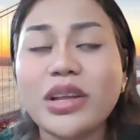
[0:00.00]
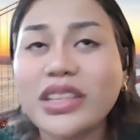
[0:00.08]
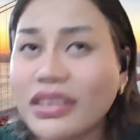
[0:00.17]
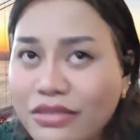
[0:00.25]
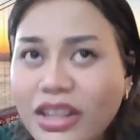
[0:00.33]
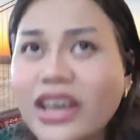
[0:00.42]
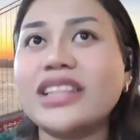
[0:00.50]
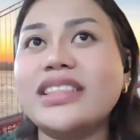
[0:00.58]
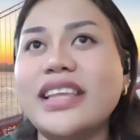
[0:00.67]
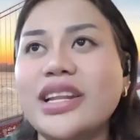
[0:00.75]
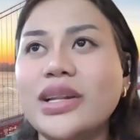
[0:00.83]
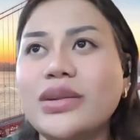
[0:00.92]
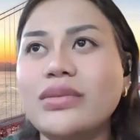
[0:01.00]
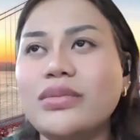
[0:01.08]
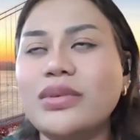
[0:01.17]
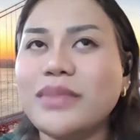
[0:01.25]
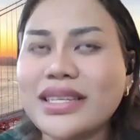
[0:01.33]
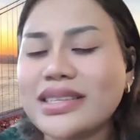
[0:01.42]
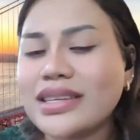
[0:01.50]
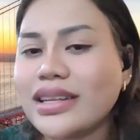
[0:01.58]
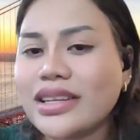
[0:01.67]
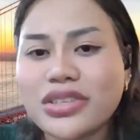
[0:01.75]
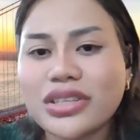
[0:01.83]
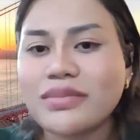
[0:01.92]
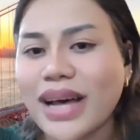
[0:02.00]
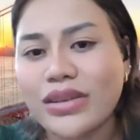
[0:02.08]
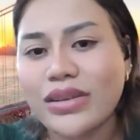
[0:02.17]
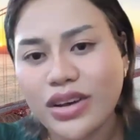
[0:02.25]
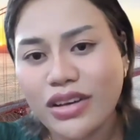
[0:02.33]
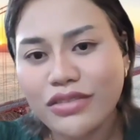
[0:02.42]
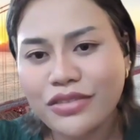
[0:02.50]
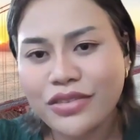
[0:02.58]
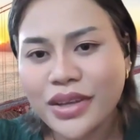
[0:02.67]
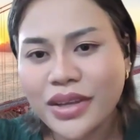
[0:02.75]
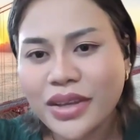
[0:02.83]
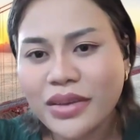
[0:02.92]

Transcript: But if not, then we'll basically just bounce off